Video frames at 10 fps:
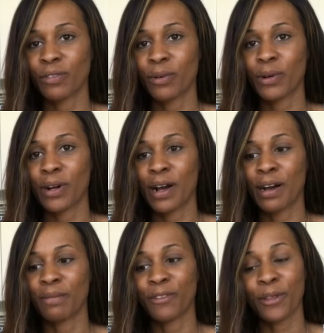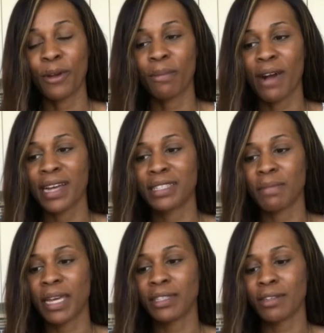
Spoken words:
for their bridesmaids.